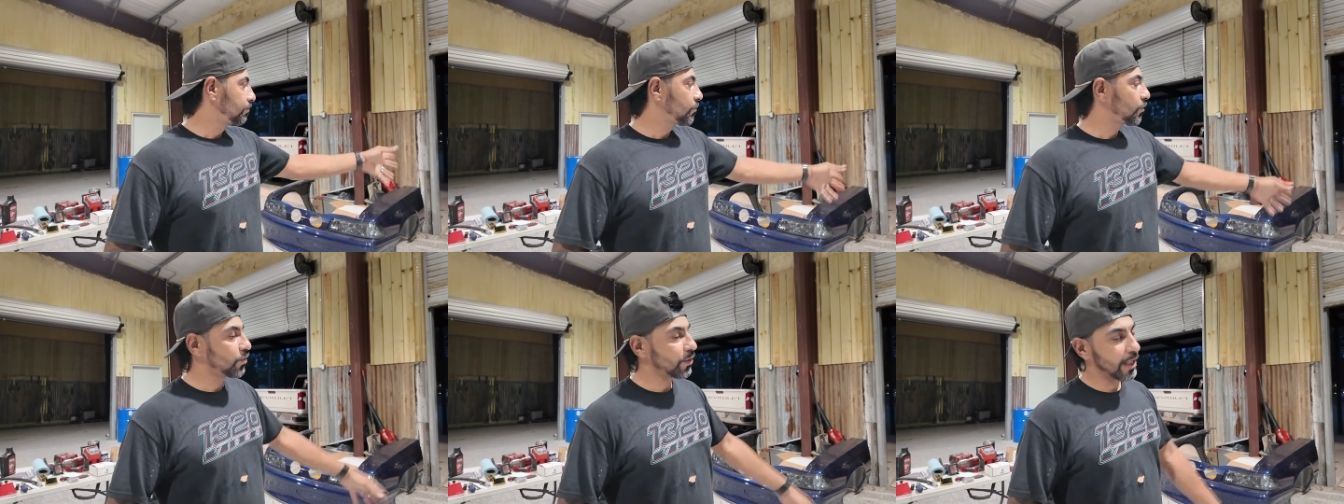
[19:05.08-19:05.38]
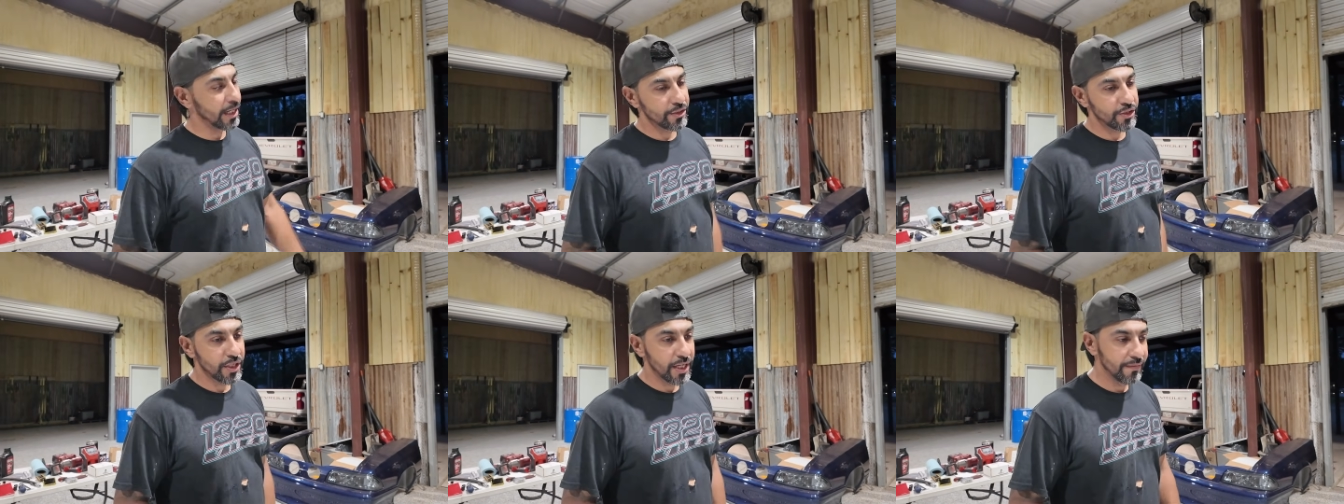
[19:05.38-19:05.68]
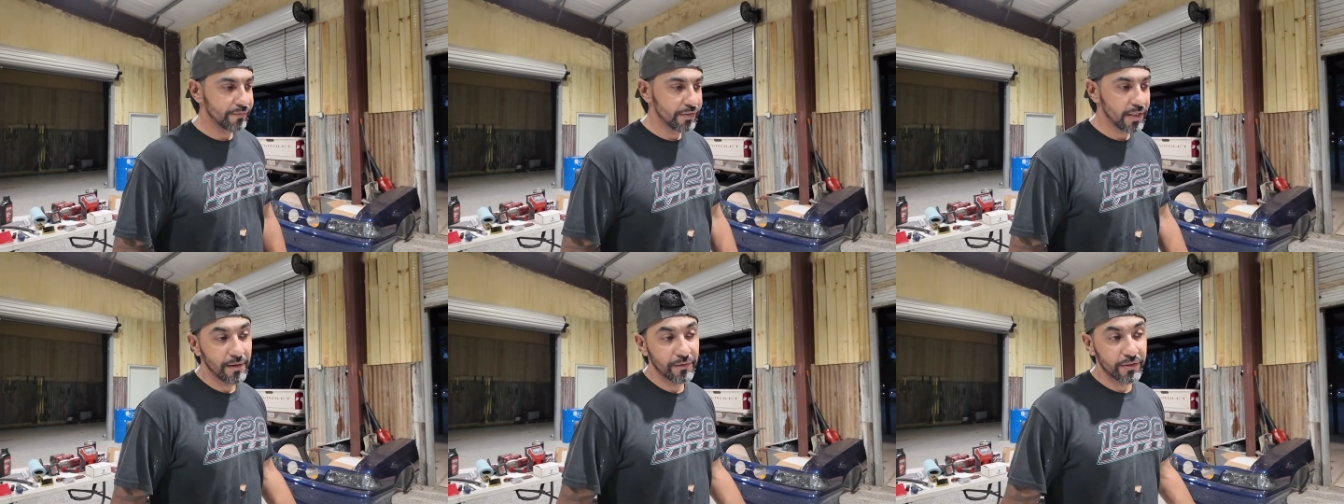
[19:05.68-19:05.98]
Dry
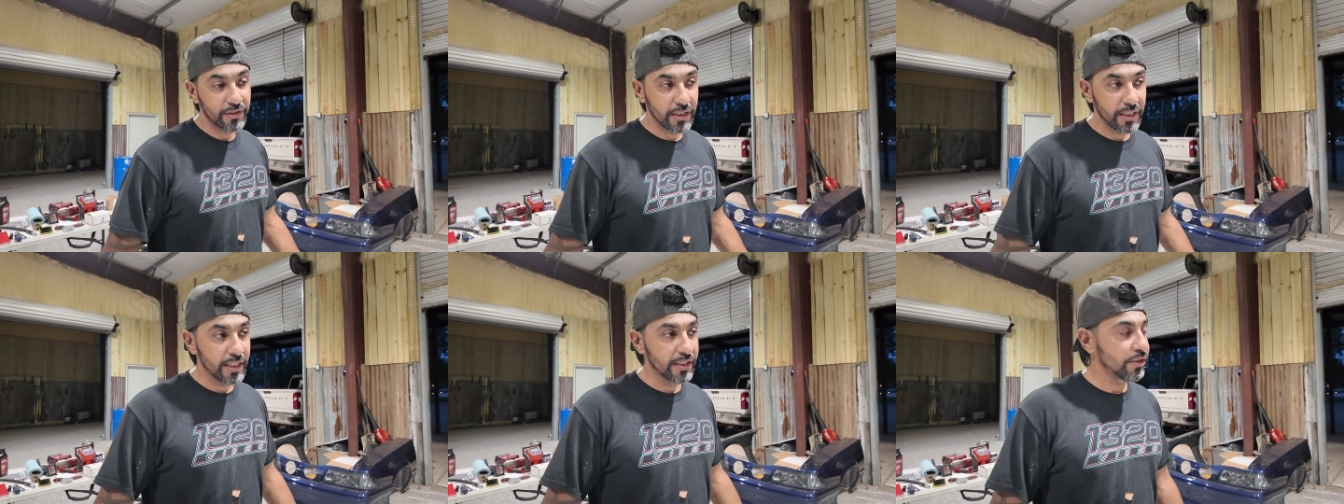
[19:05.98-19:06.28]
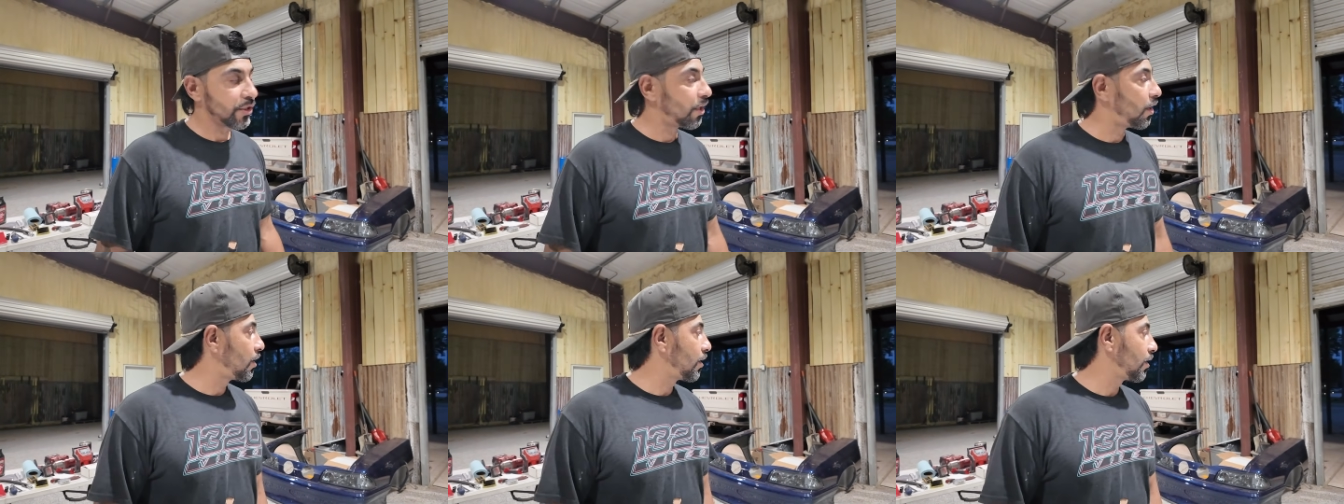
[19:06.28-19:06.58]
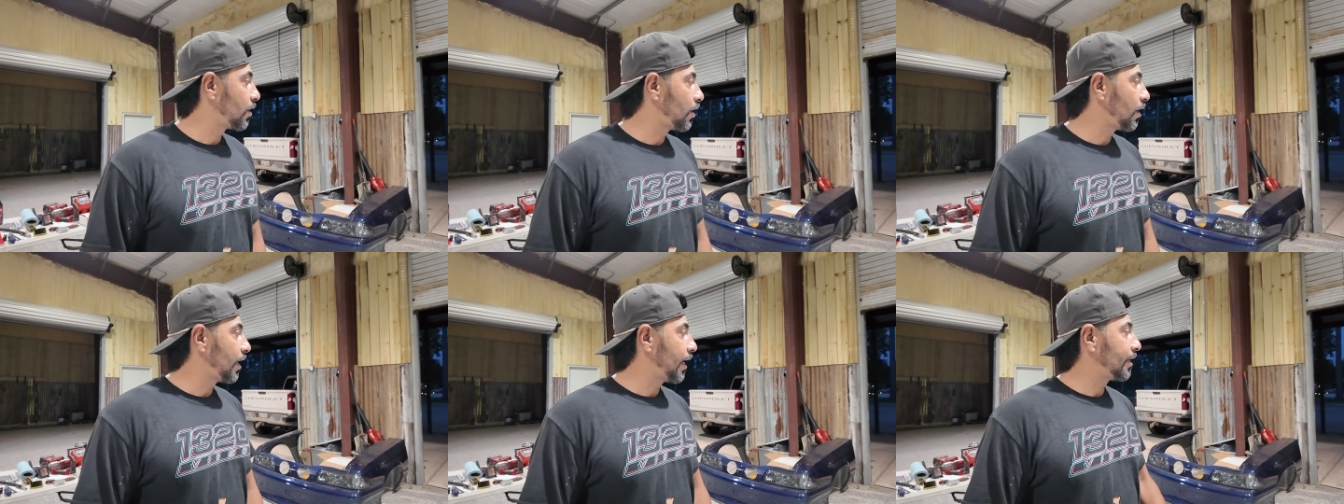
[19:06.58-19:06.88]
shaft, obviously, it's on
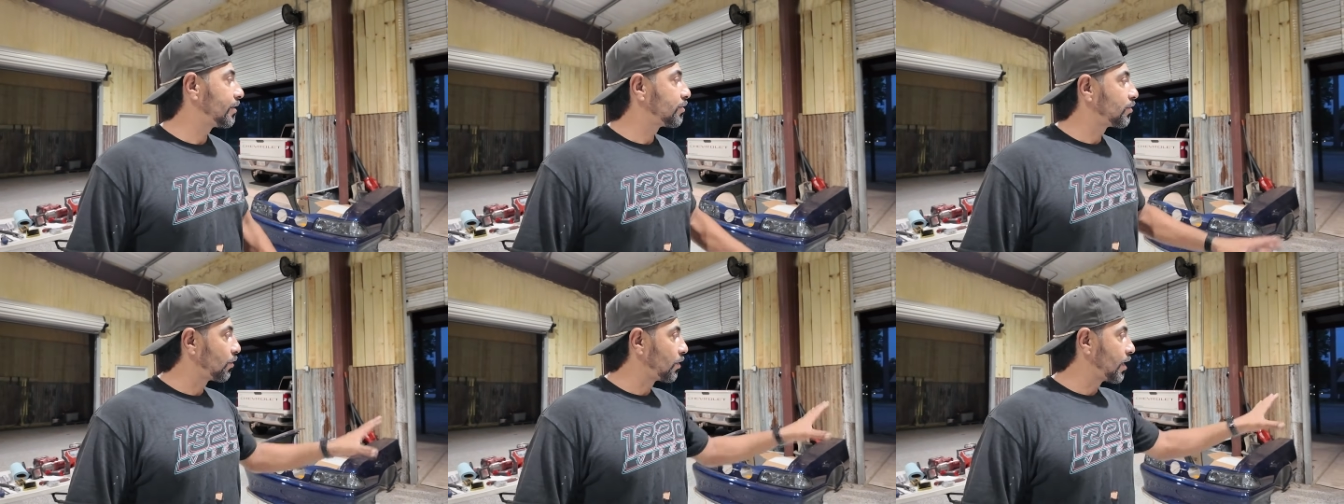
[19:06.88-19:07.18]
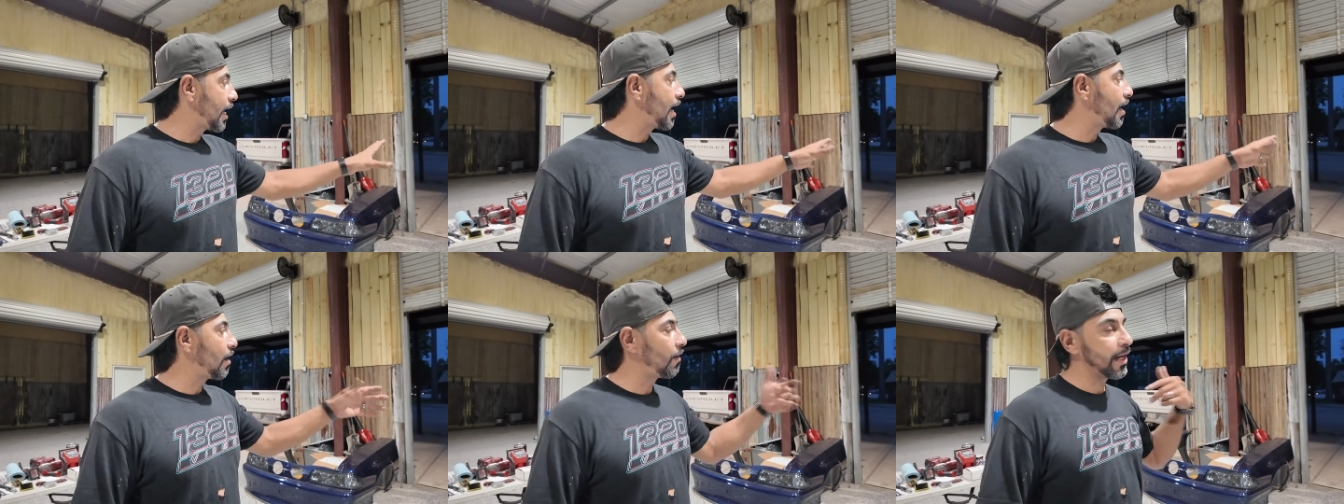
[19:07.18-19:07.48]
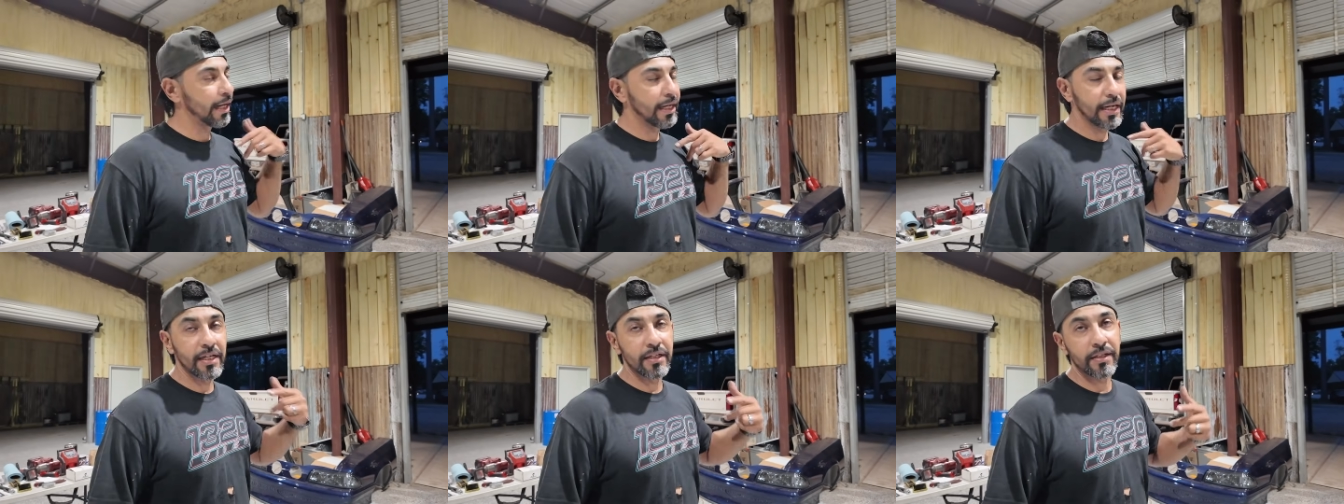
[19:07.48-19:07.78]
and all that. So now
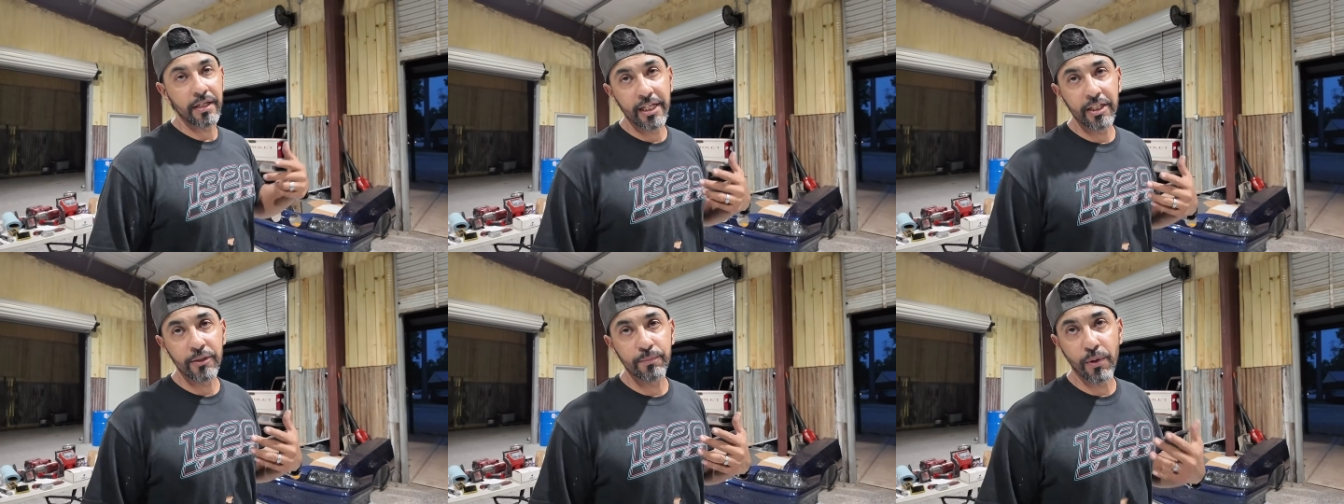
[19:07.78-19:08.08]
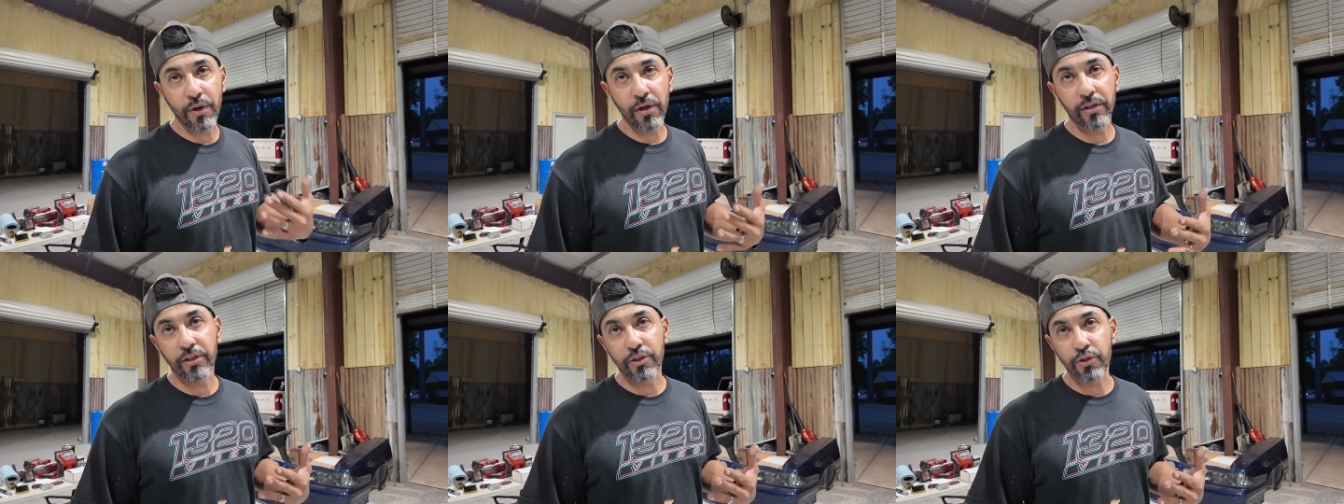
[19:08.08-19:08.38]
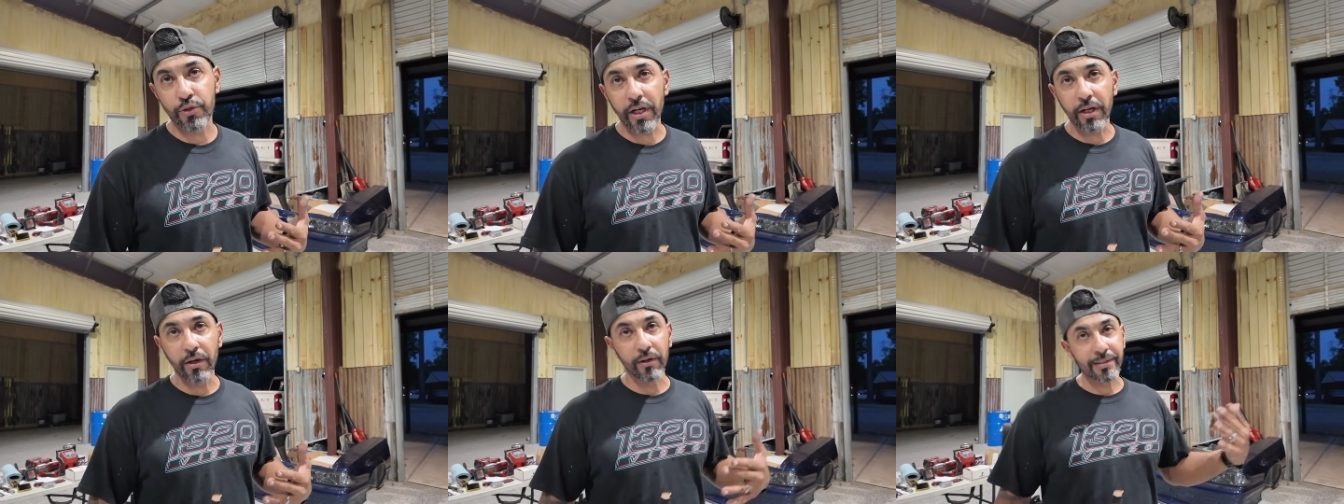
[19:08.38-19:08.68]
I can at least put it on the
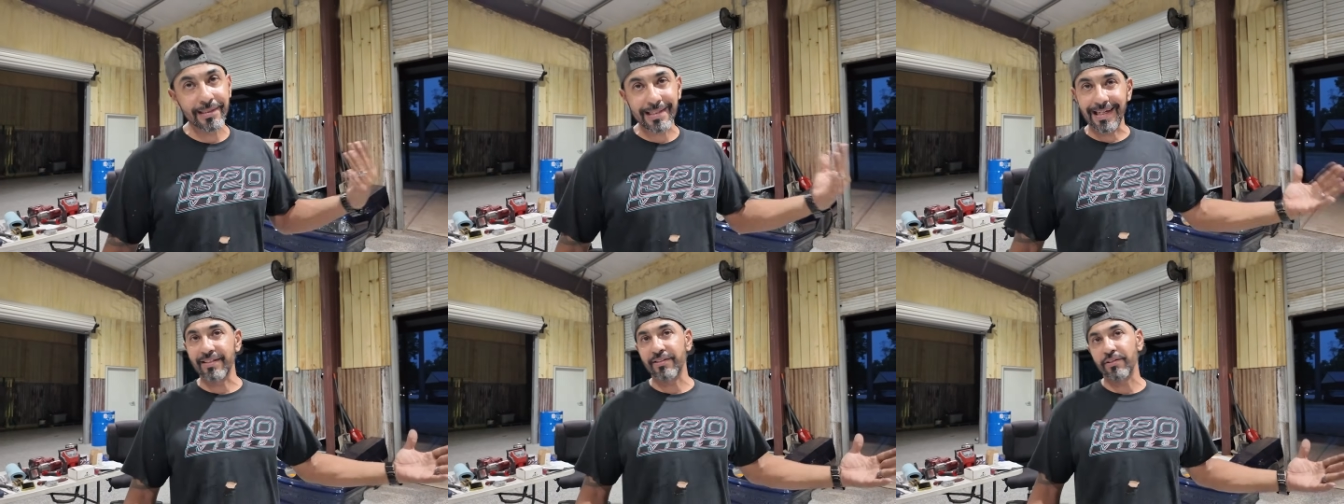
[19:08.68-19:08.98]
trailer and take it